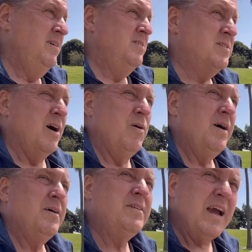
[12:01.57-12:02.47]
So
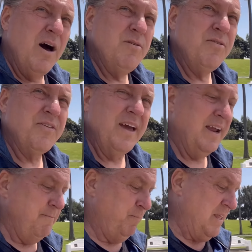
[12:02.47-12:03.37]
the other
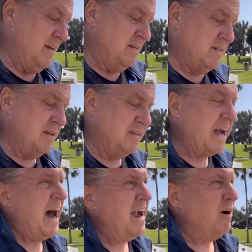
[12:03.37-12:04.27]
thing is the
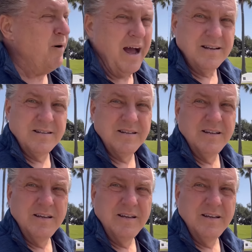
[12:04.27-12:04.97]
IRS.